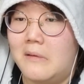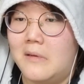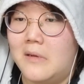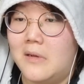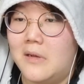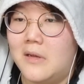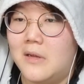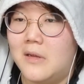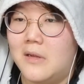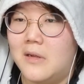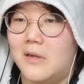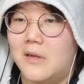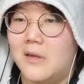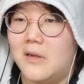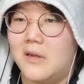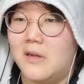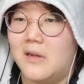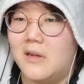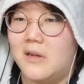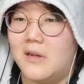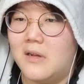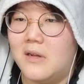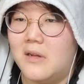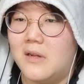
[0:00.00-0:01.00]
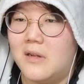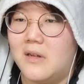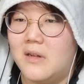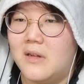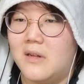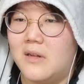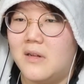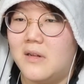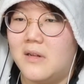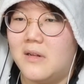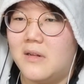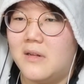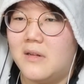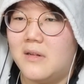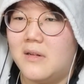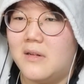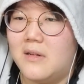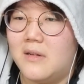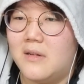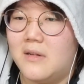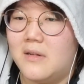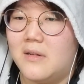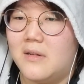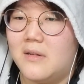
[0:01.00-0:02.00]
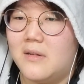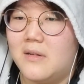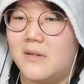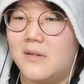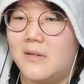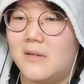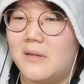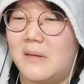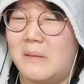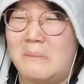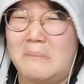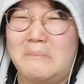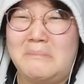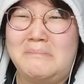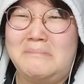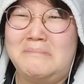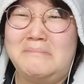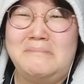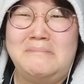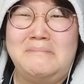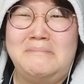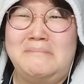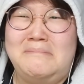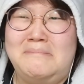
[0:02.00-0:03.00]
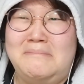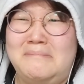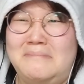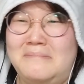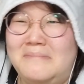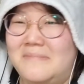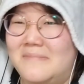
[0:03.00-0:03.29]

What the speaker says: [no speech]